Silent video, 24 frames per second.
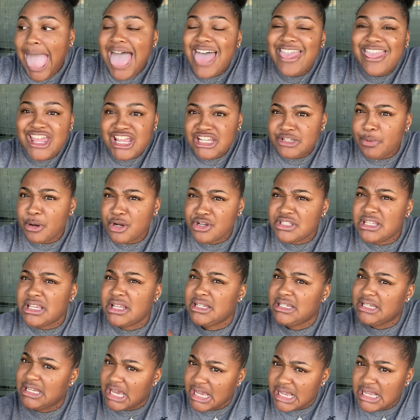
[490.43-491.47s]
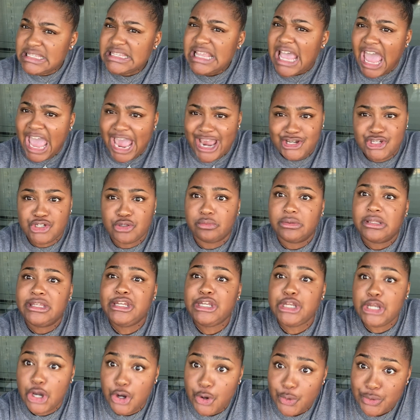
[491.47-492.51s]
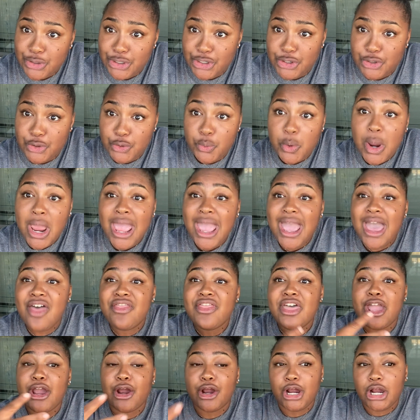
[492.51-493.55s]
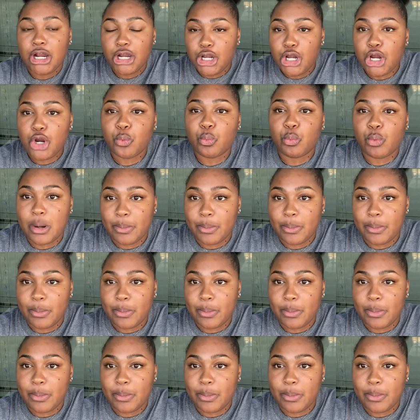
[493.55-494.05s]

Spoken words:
this person does actually know you and they are a good